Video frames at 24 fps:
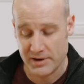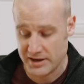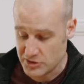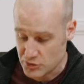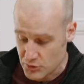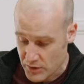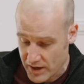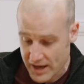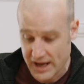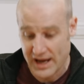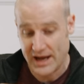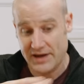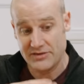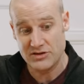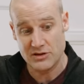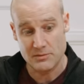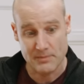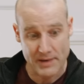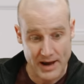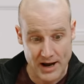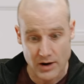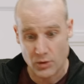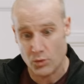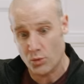and you hand
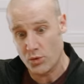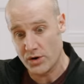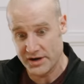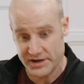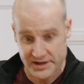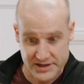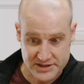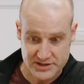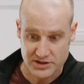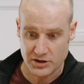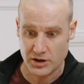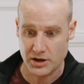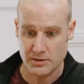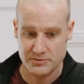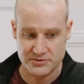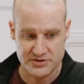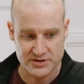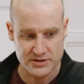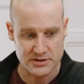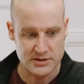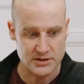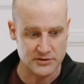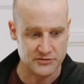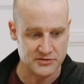them out one at a time to
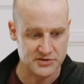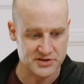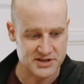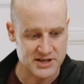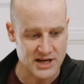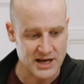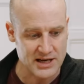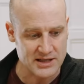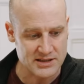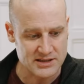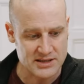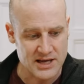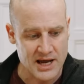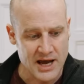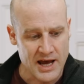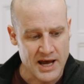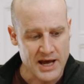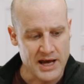the different states.